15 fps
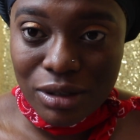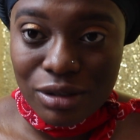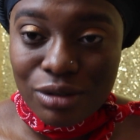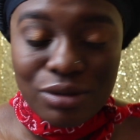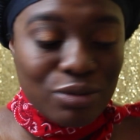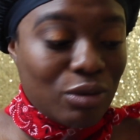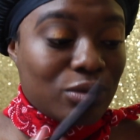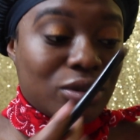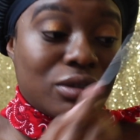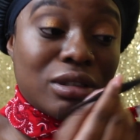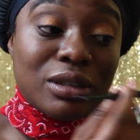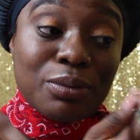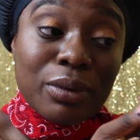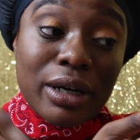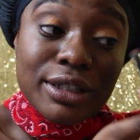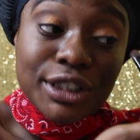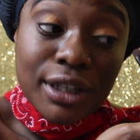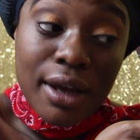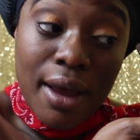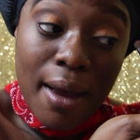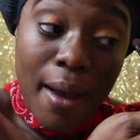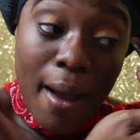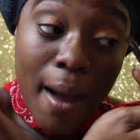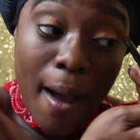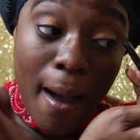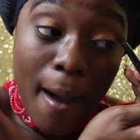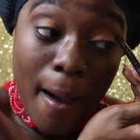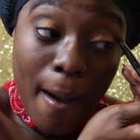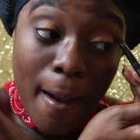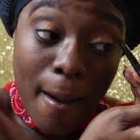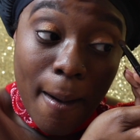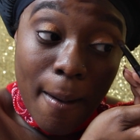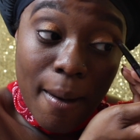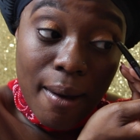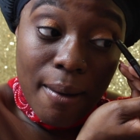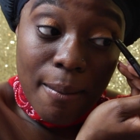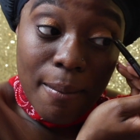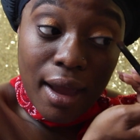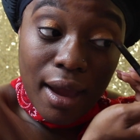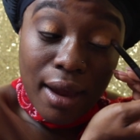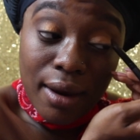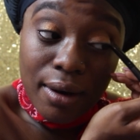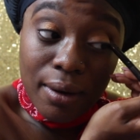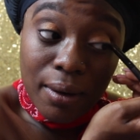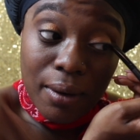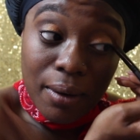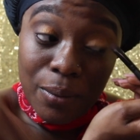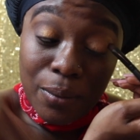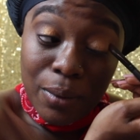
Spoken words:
just use what was on this brush. And you know,